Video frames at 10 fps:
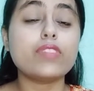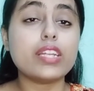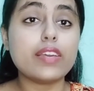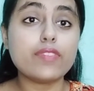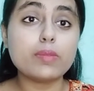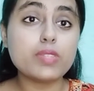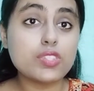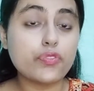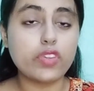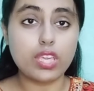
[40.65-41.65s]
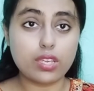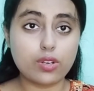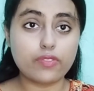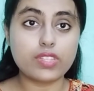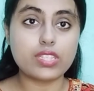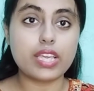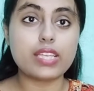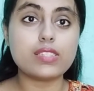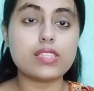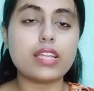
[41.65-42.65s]
develop this fear of the
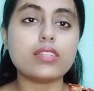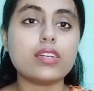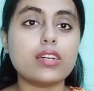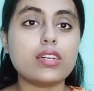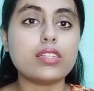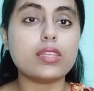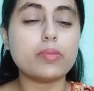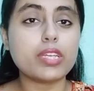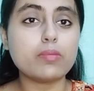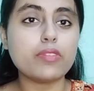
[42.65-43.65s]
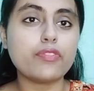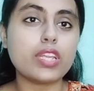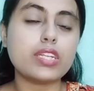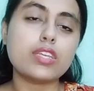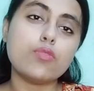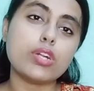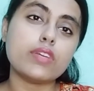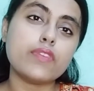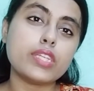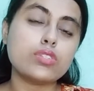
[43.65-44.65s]
tests and they become afraid ki what
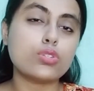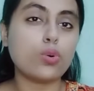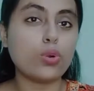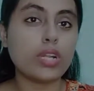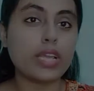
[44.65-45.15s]
if I score